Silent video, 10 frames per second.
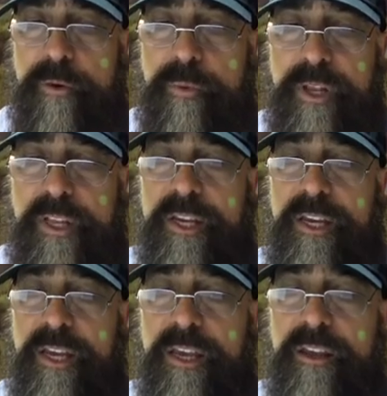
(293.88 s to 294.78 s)

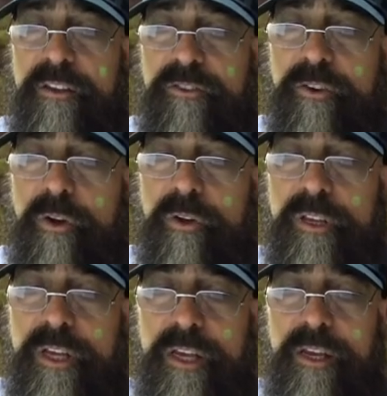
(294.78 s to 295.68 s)
really is
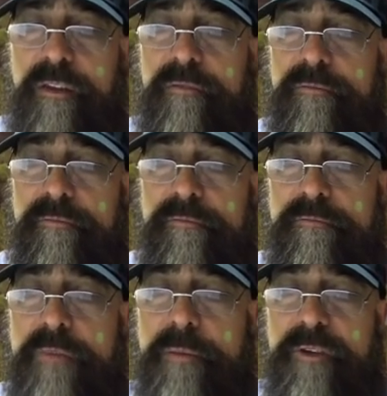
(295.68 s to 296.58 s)
only
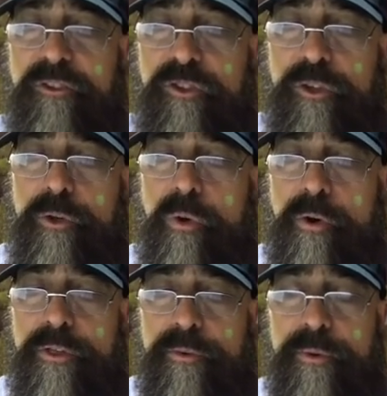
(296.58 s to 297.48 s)
maybe 2
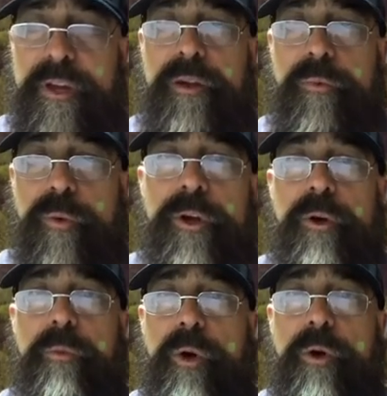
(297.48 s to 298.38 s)
or 3
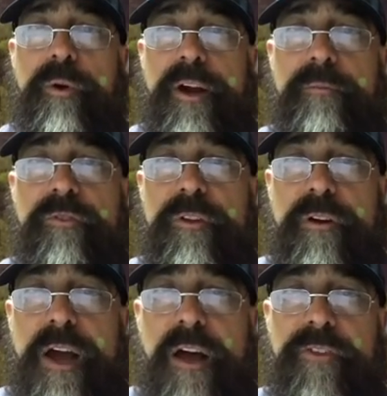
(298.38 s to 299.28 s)
real programs that
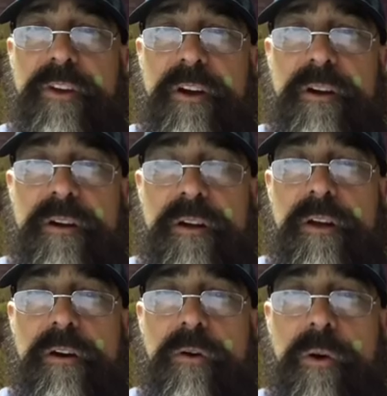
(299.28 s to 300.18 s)
are out there.
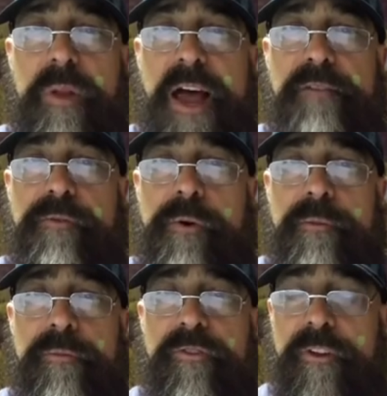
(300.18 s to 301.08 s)
or
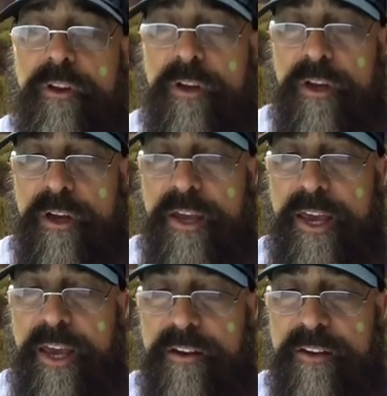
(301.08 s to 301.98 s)
platforms,
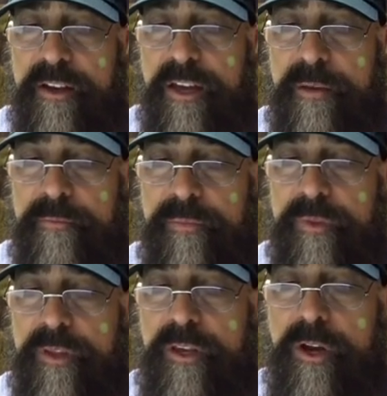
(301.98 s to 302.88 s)
and
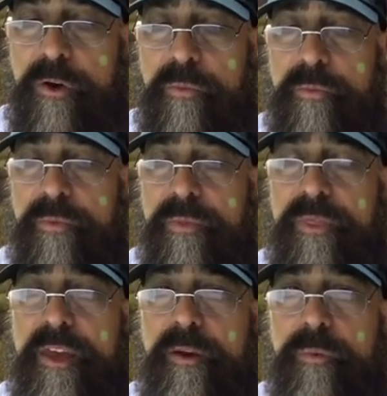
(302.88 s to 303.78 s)
you know,
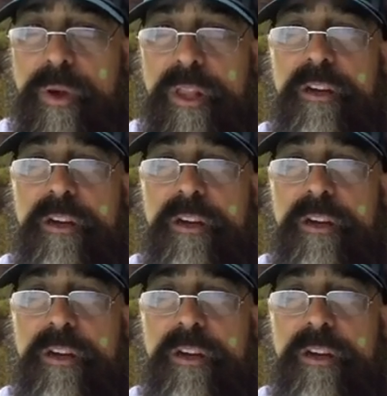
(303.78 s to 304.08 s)
they really